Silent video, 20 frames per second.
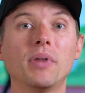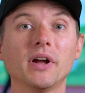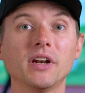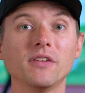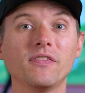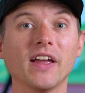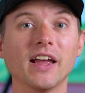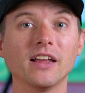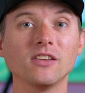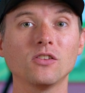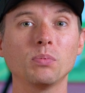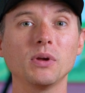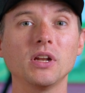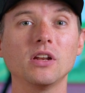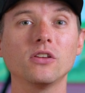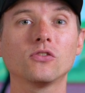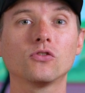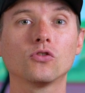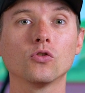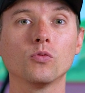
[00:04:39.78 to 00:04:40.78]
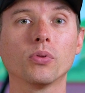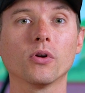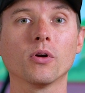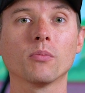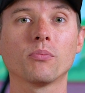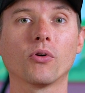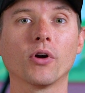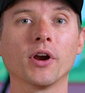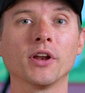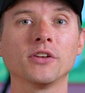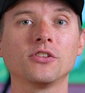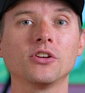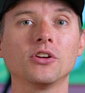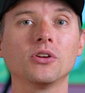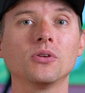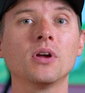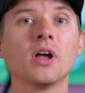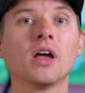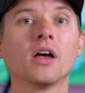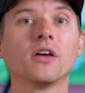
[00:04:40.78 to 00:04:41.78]
But if hand speed is super important to
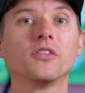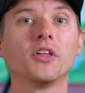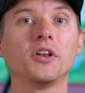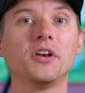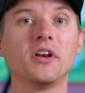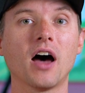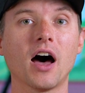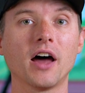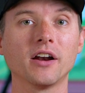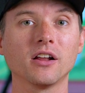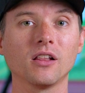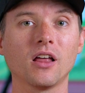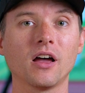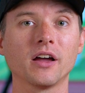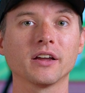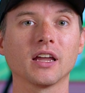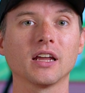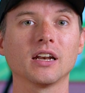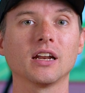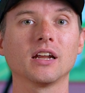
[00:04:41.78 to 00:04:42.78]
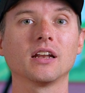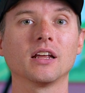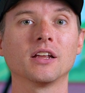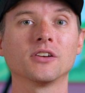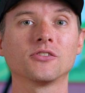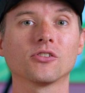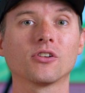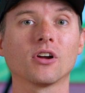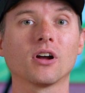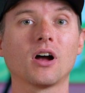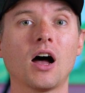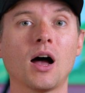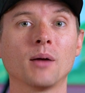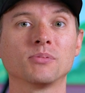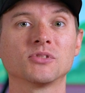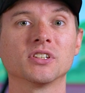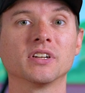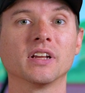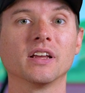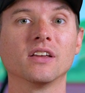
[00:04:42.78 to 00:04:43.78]
you, the non-elongated Integra
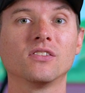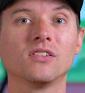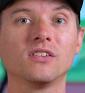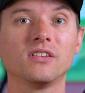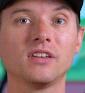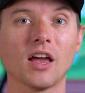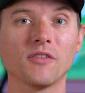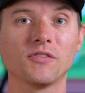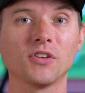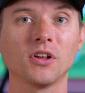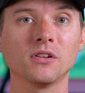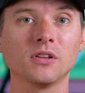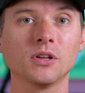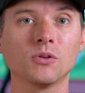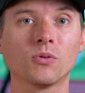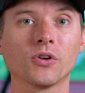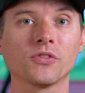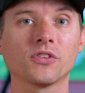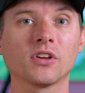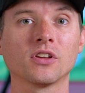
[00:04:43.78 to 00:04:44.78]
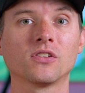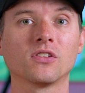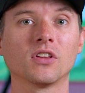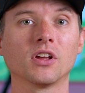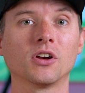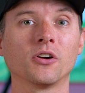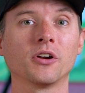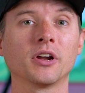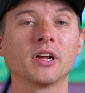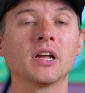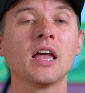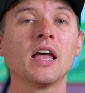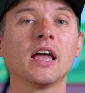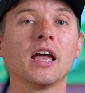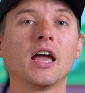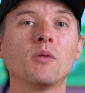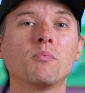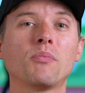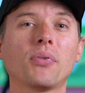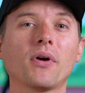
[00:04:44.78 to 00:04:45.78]
option is definitely worth considering
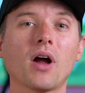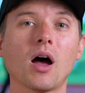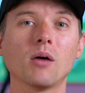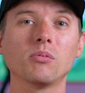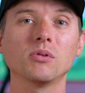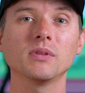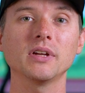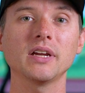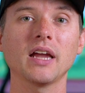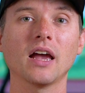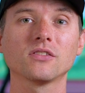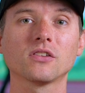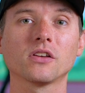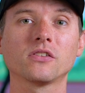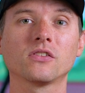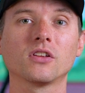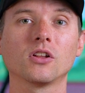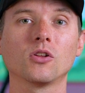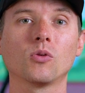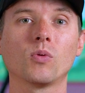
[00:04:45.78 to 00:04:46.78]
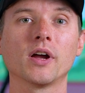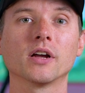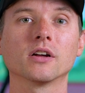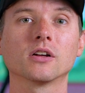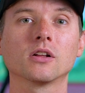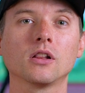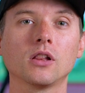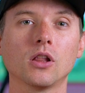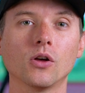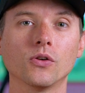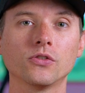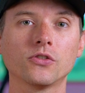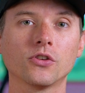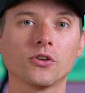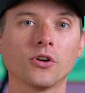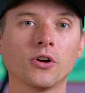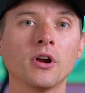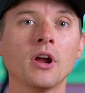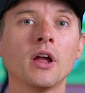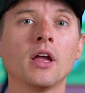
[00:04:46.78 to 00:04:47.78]
and probably has a silhouette
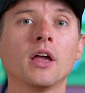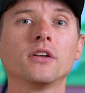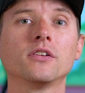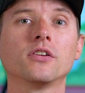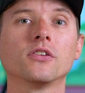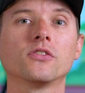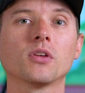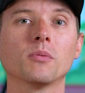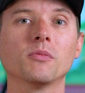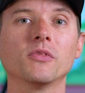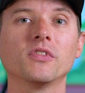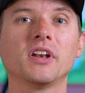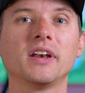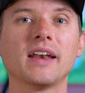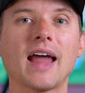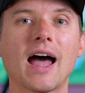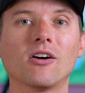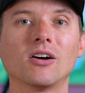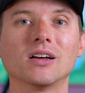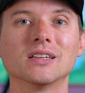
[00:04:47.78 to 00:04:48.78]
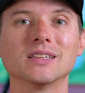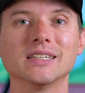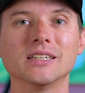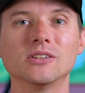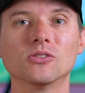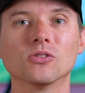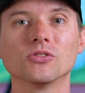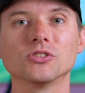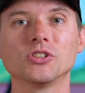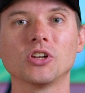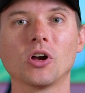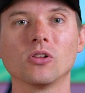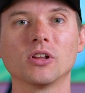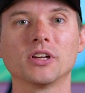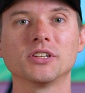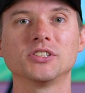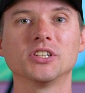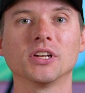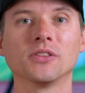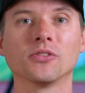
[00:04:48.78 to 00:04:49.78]
closer to some of the now illegal
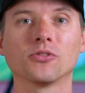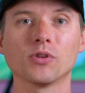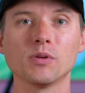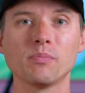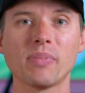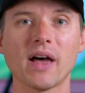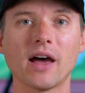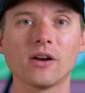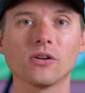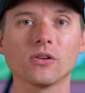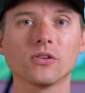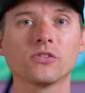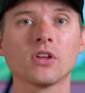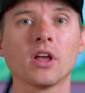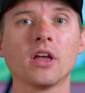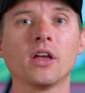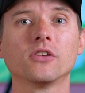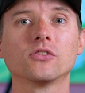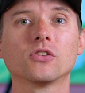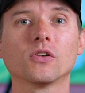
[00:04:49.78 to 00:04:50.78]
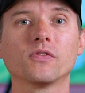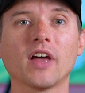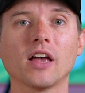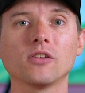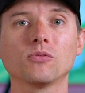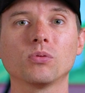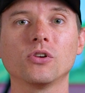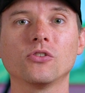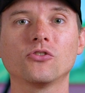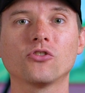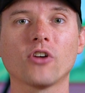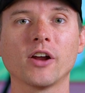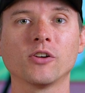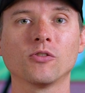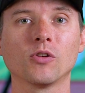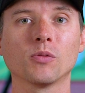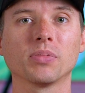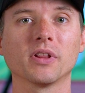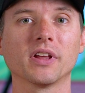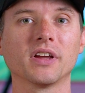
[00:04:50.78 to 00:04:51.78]
Joola Gen 3 paddles, so if that's what you're trying to
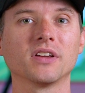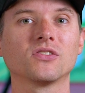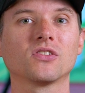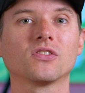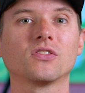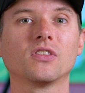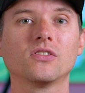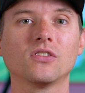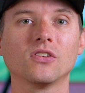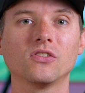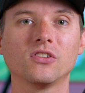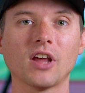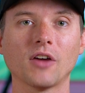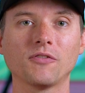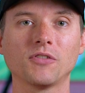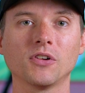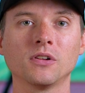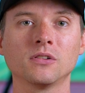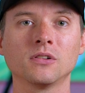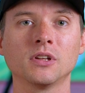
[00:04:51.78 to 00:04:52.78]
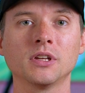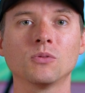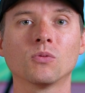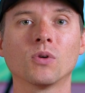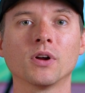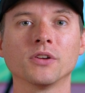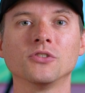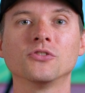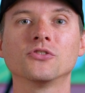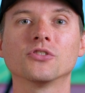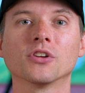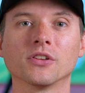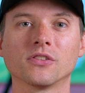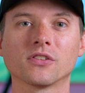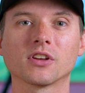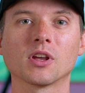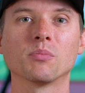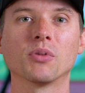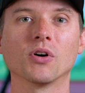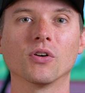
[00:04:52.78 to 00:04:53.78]
replace, this is definitely one you shouldn't
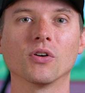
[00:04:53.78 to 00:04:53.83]
skip